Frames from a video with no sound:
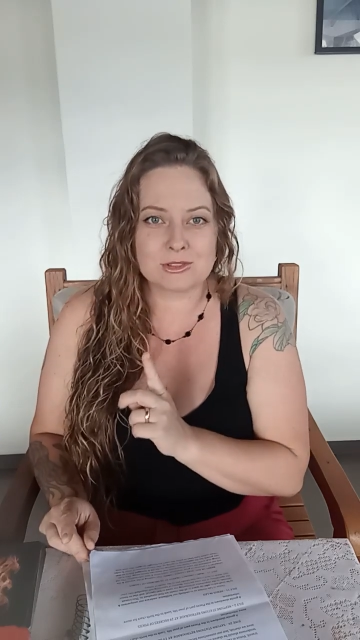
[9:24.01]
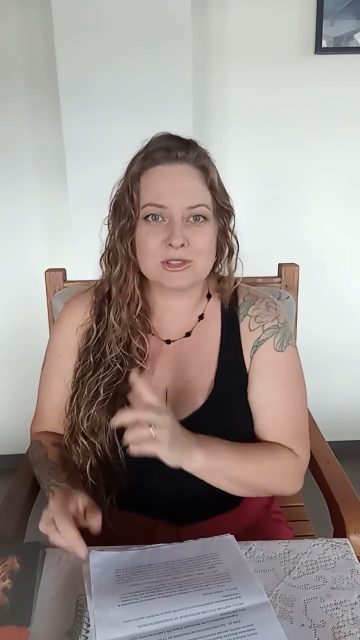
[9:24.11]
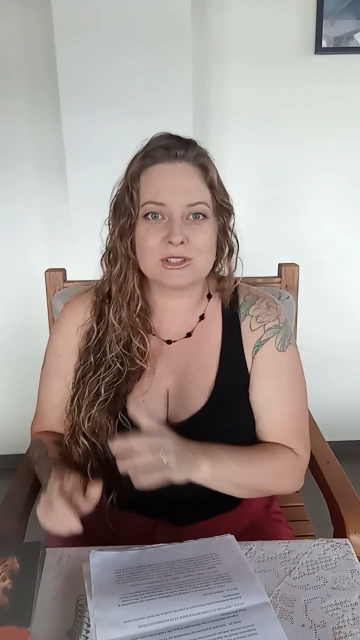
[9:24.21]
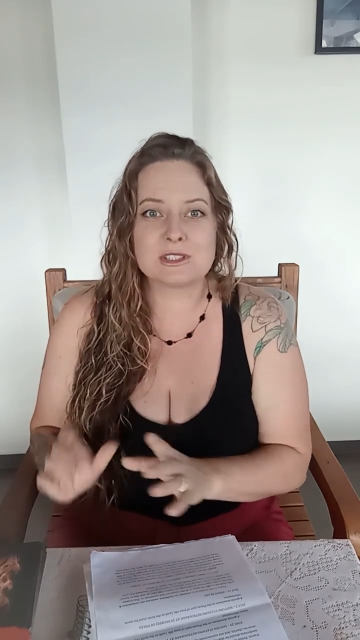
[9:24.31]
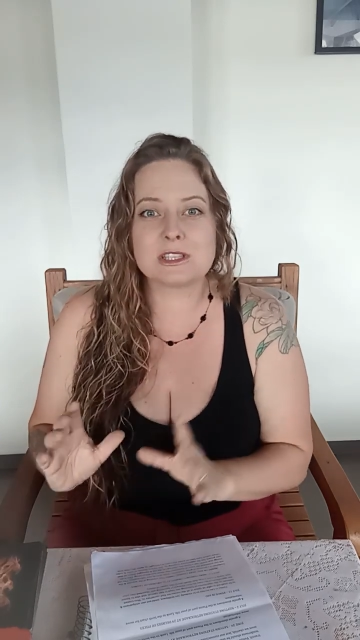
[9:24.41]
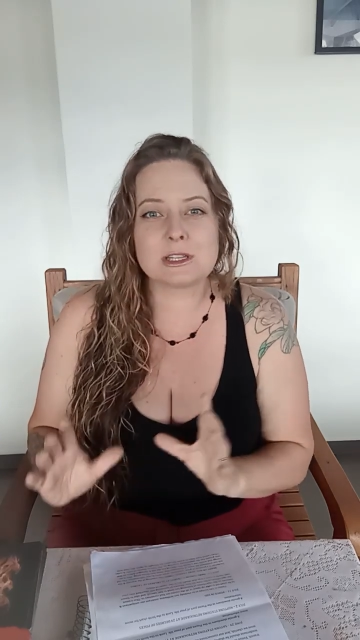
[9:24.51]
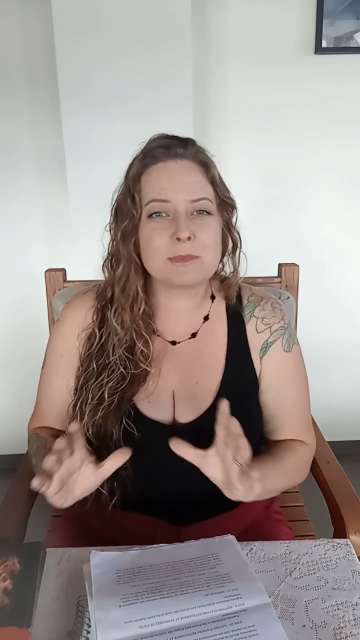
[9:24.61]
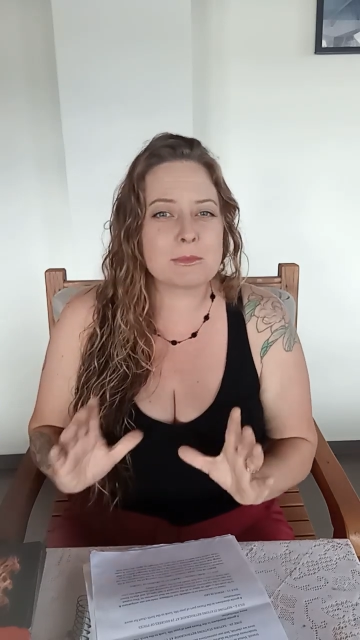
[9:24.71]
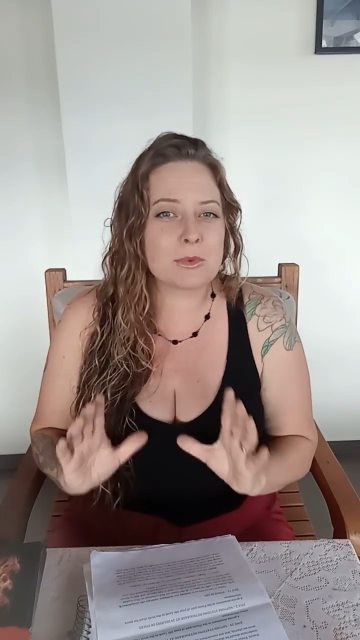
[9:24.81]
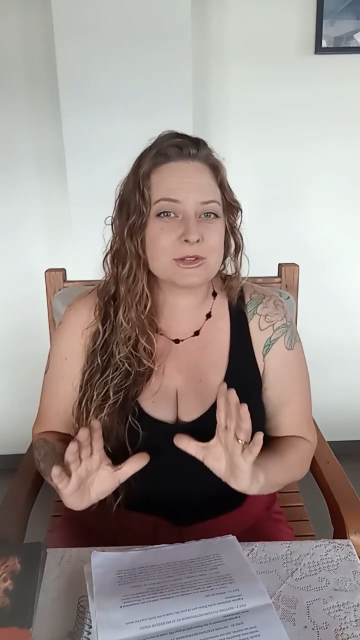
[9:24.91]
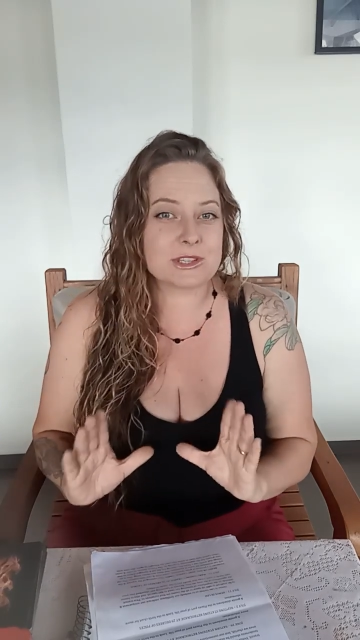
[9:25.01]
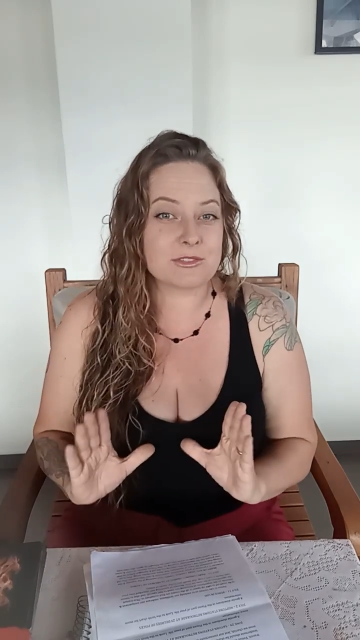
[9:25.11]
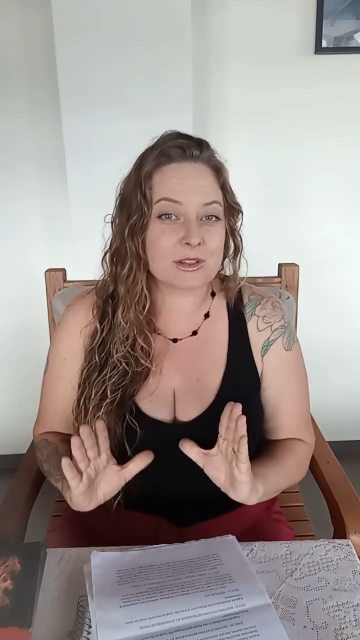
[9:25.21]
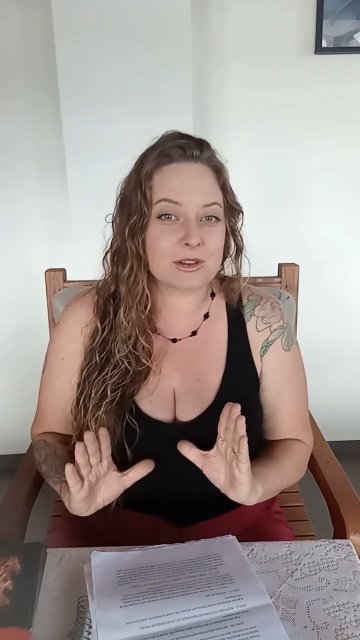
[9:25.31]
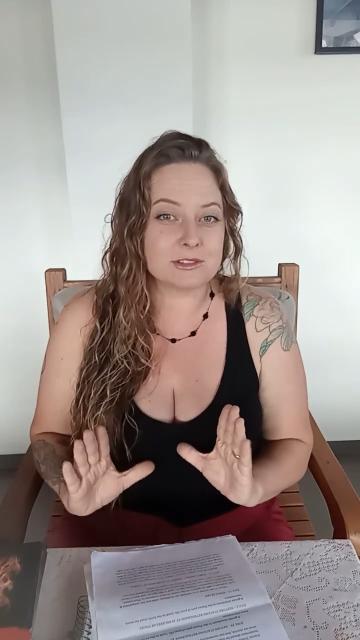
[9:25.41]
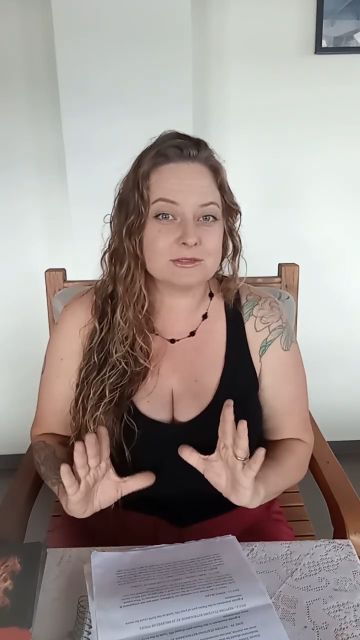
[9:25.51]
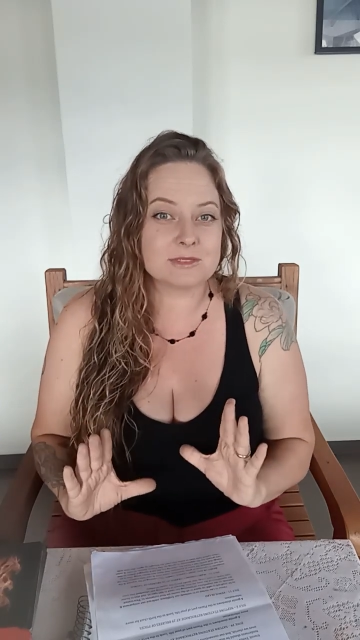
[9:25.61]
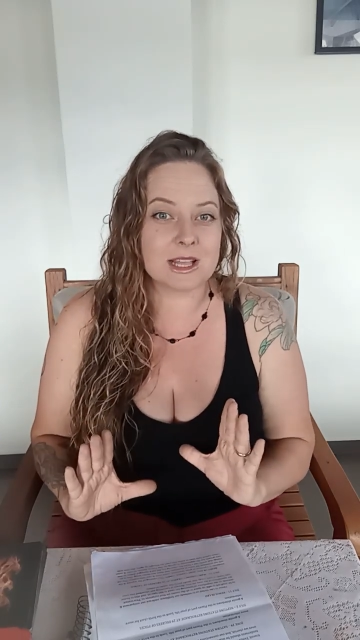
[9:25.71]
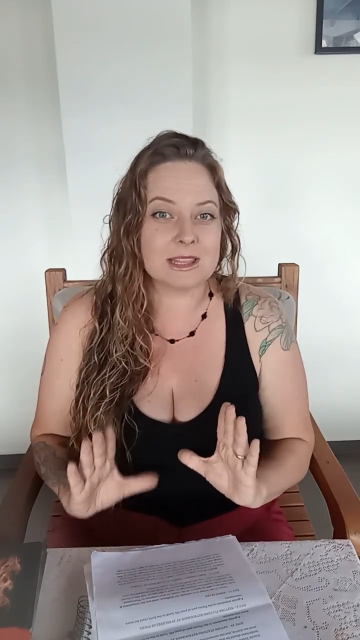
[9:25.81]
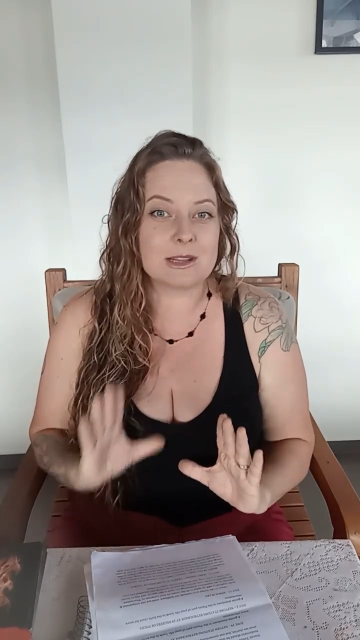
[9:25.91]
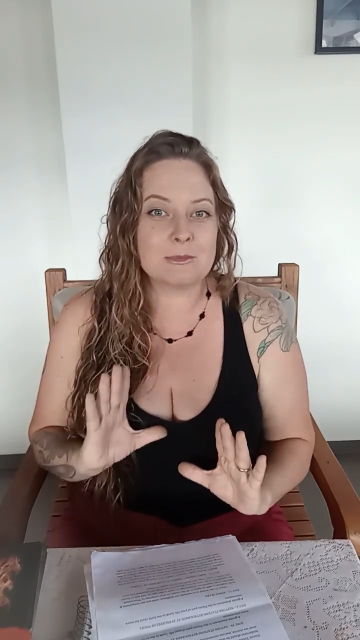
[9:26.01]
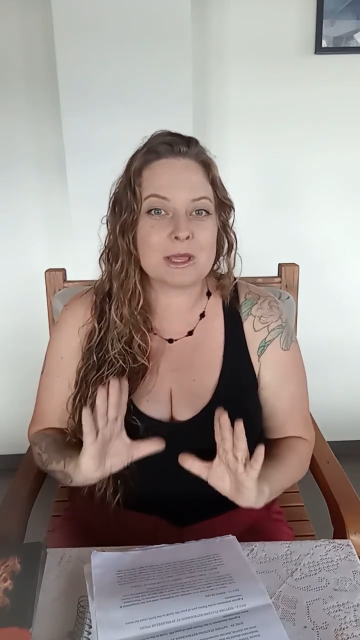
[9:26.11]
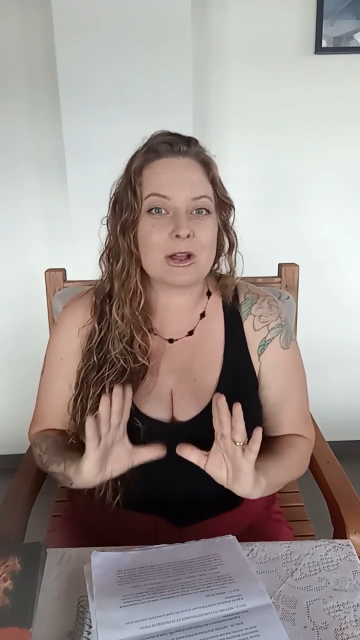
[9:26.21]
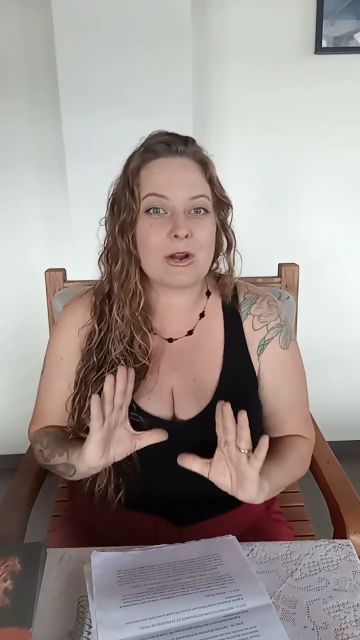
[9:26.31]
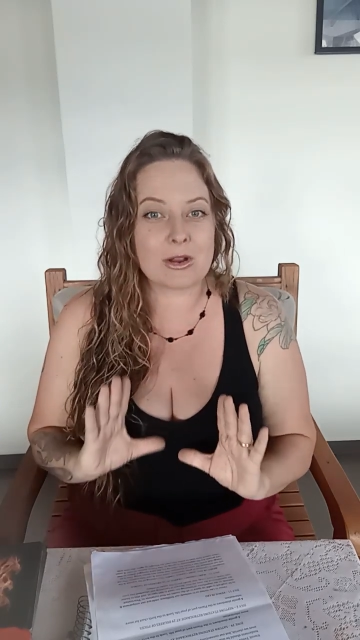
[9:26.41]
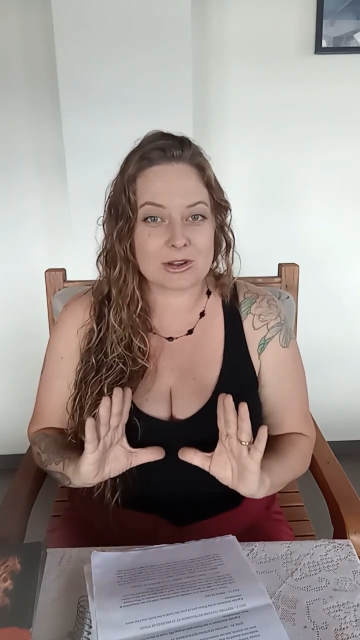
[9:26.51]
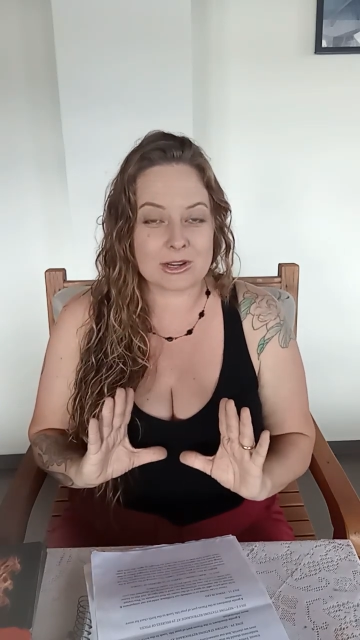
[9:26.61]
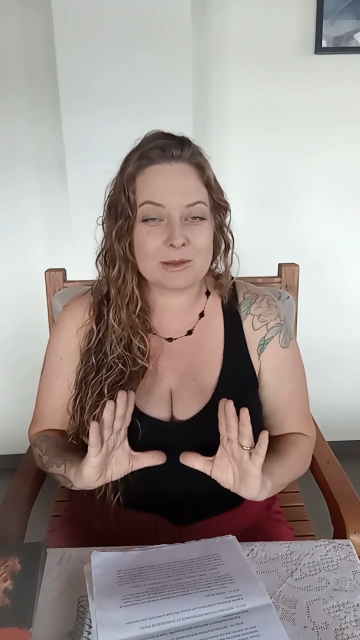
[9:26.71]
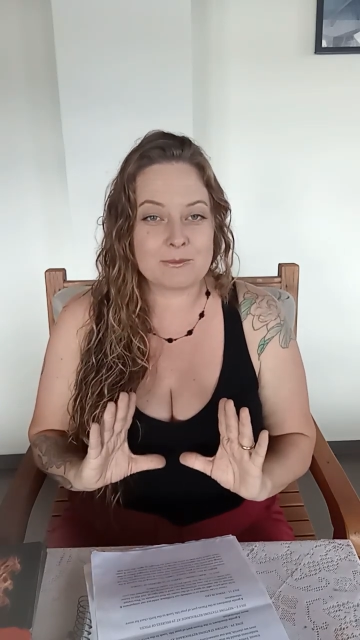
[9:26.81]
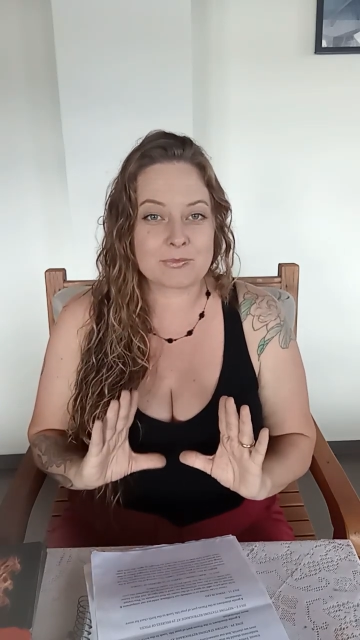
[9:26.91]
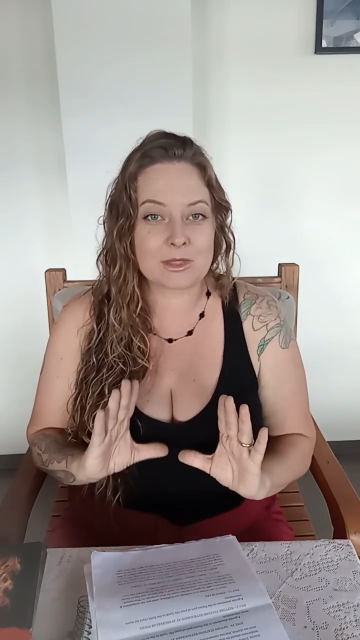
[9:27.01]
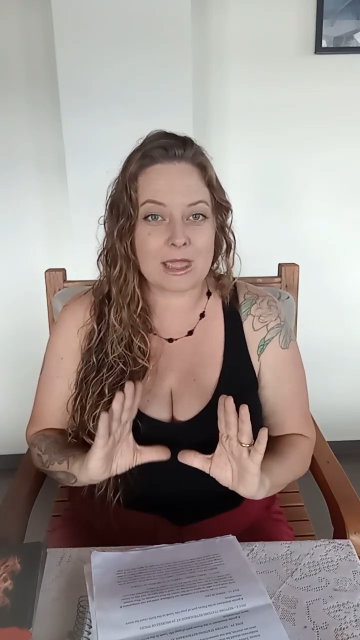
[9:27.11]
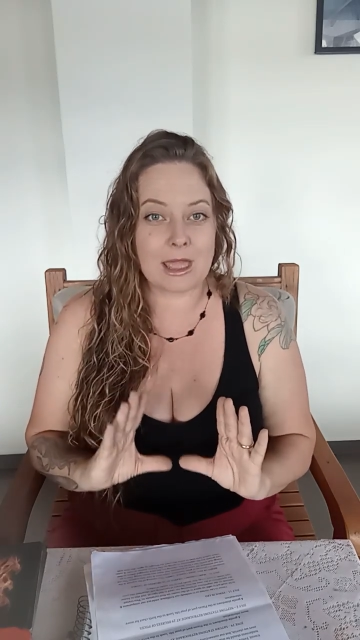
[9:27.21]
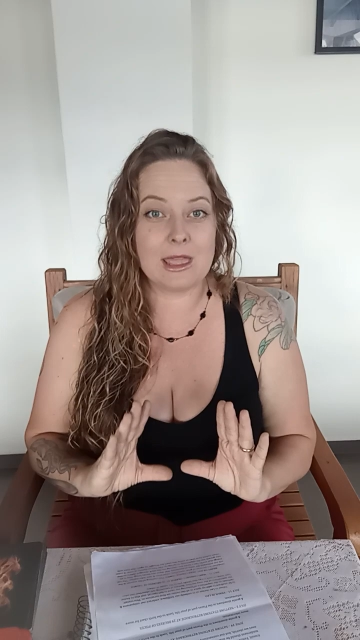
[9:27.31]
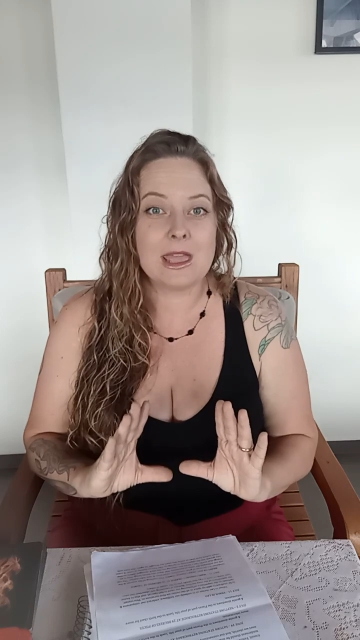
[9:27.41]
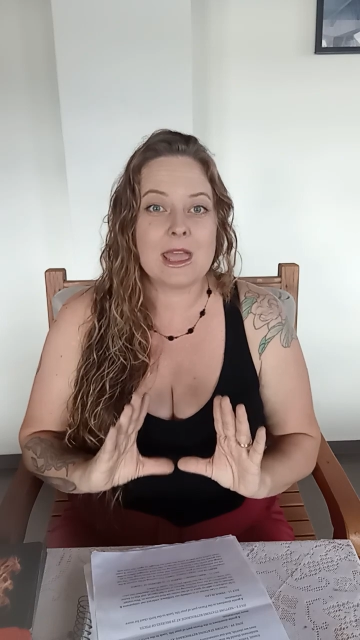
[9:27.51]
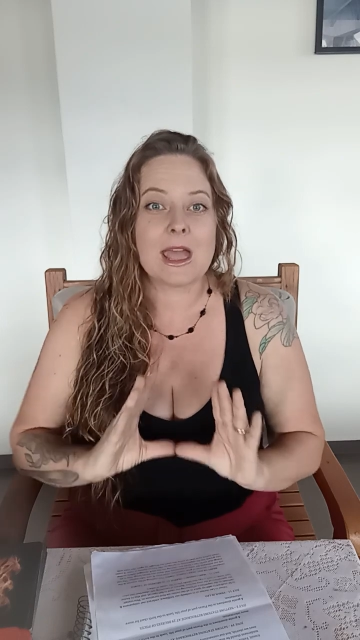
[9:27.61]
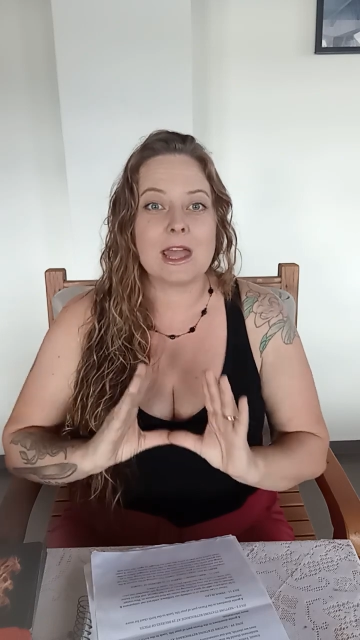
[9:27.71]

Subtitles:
So this is a little bit more difficult, a little bit harder, okay?